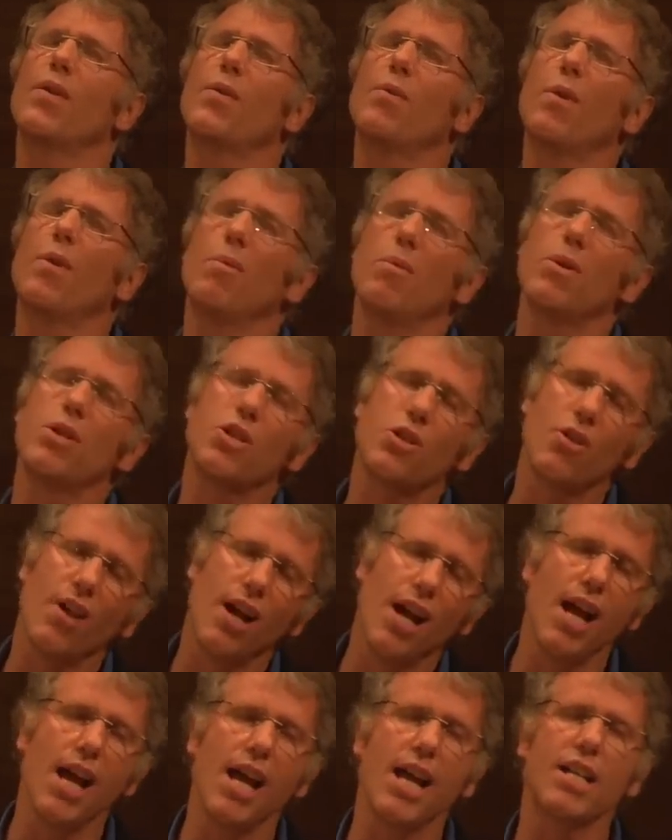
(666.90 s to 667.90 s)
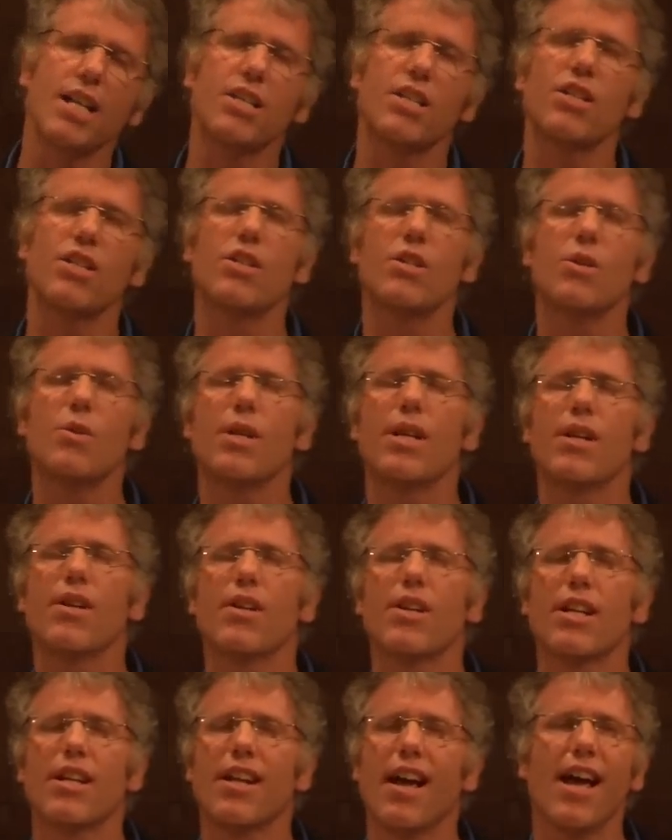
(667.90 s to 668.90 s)
what we're trying to do
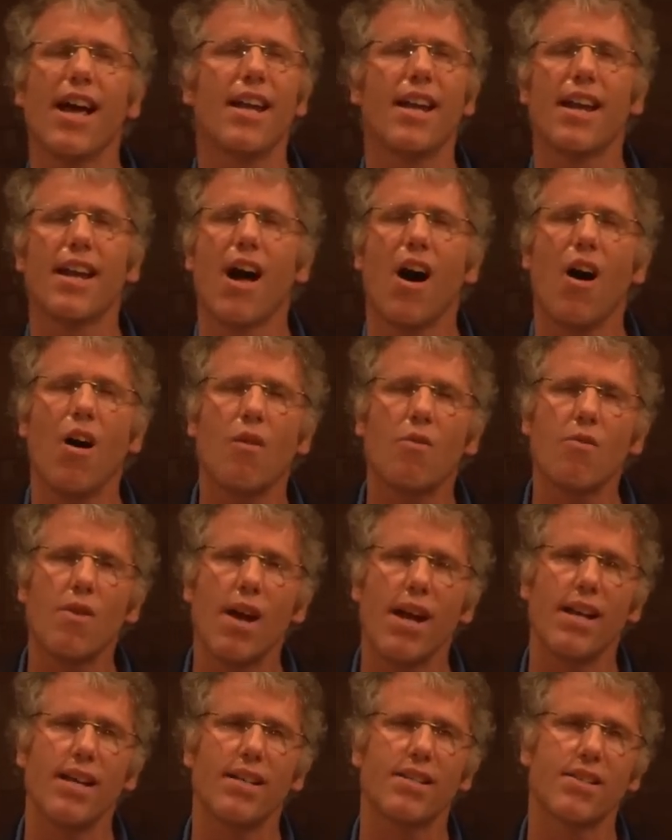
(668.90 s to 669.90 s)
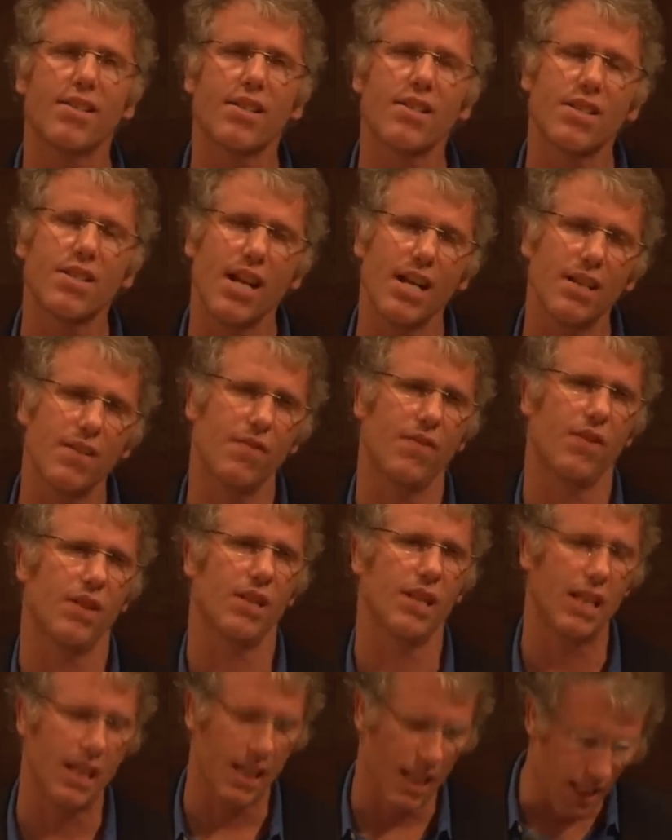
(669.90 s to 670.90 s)
here tonight, and already
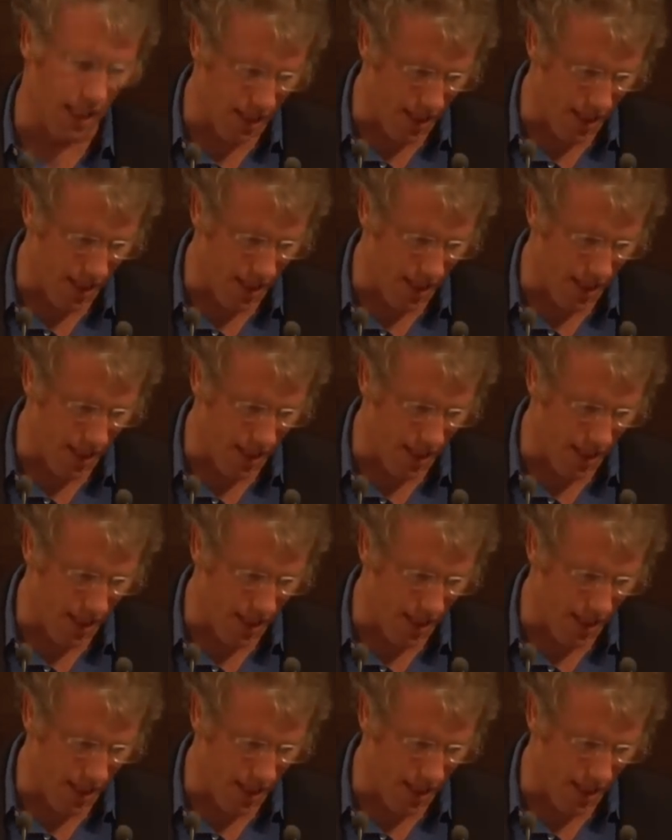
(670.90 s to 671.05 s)
successfully,